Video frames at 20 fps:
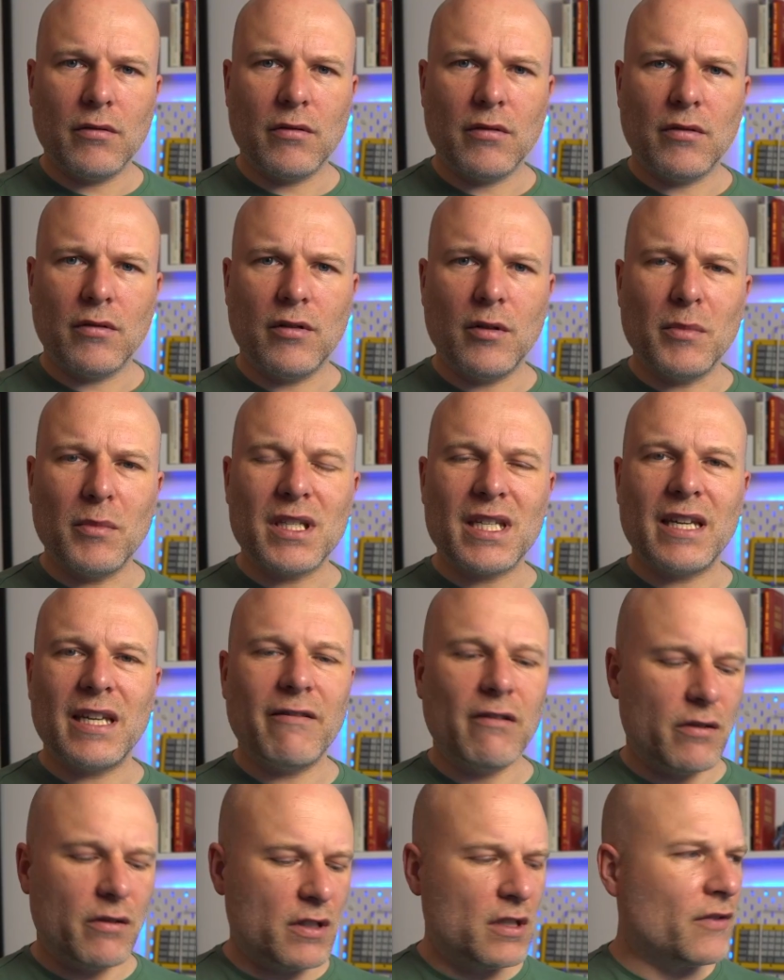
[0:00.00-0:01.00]
the
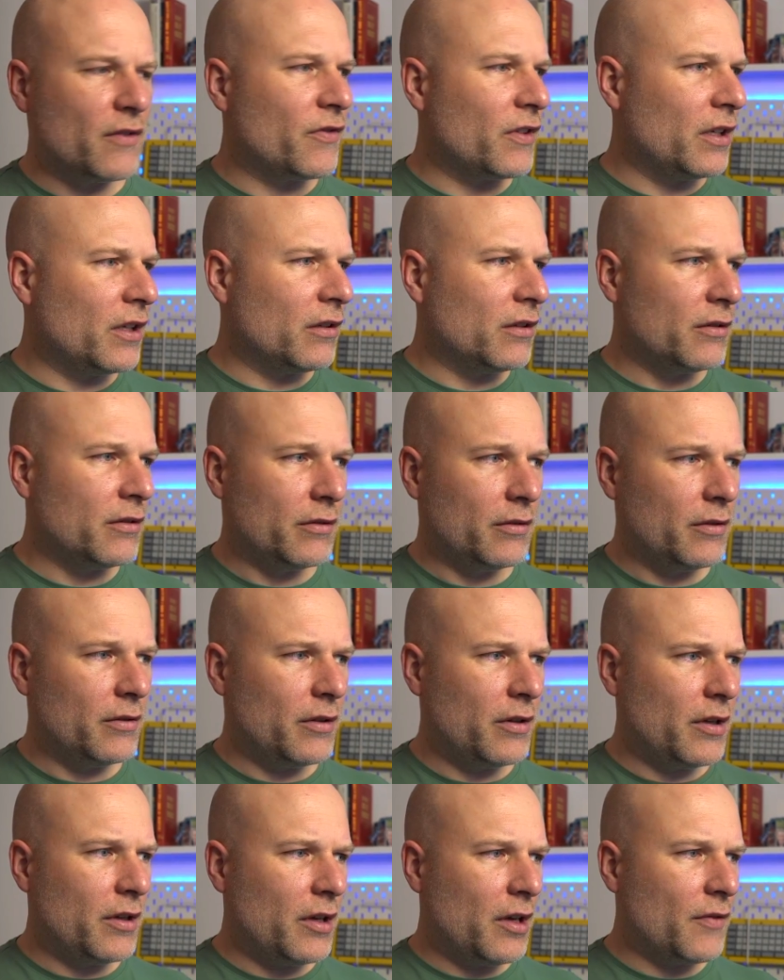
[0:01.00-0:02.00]
materials and the feel
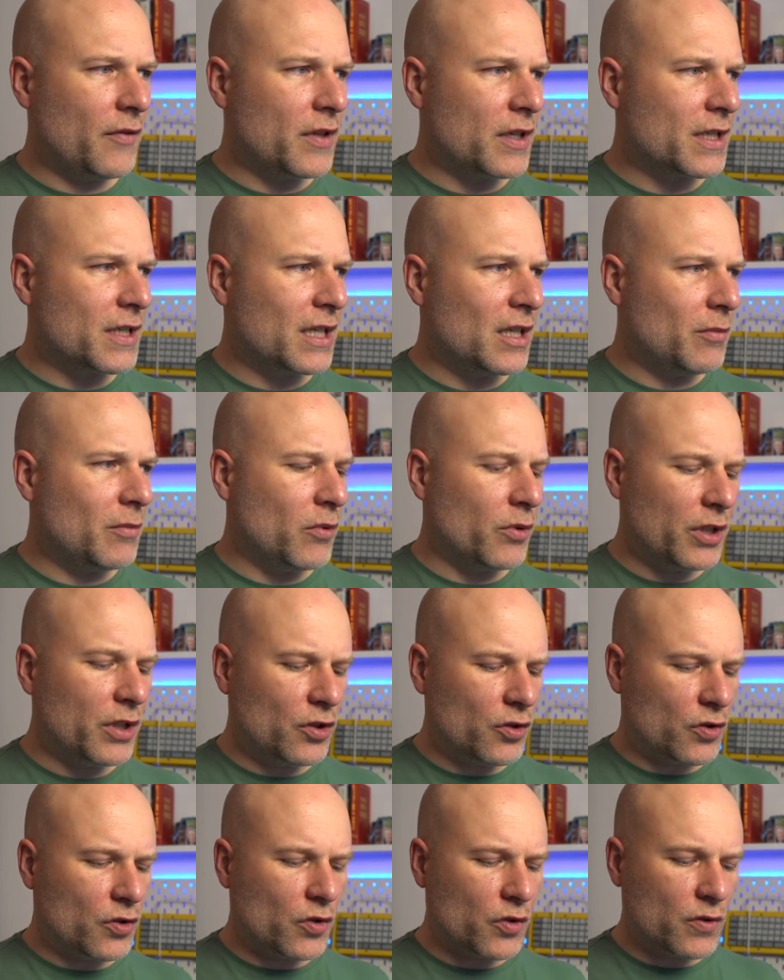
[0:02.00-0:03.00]
of this keyboard. It
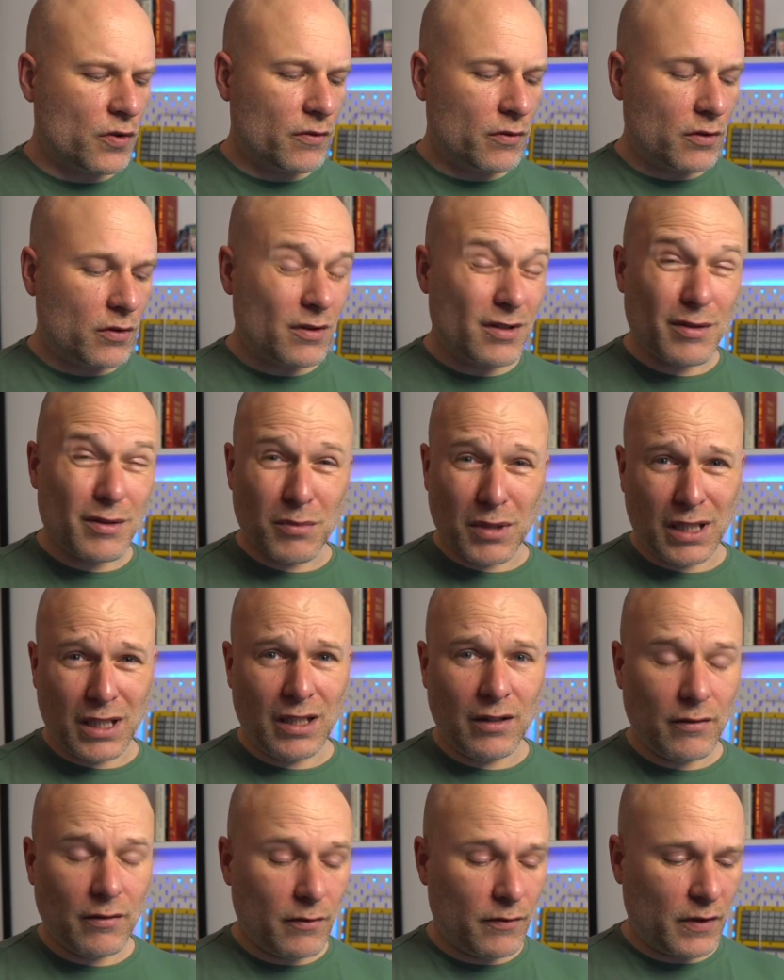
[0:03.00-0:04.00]
just doesn't, to
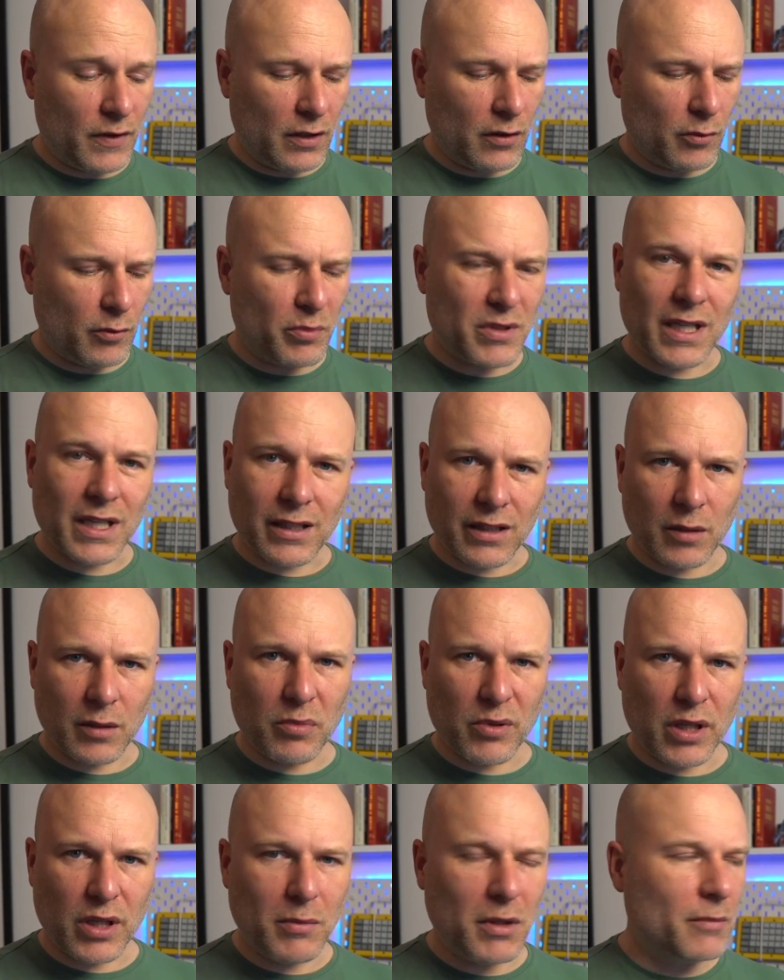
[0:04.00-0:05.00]
me, feel particularly
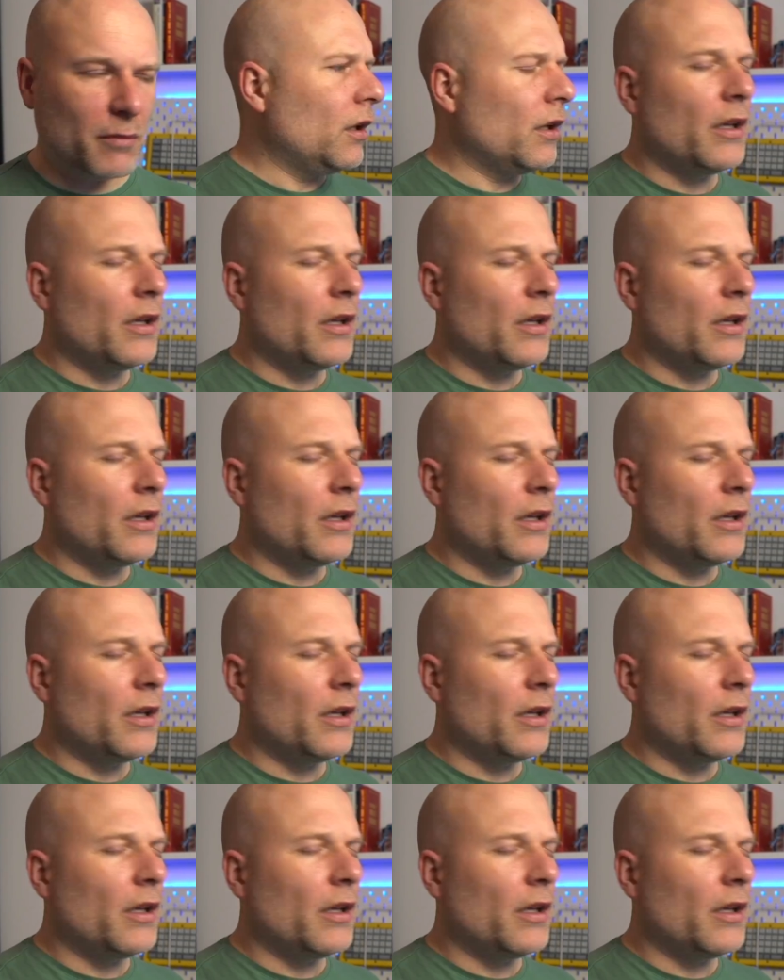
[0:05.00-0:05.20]
premium.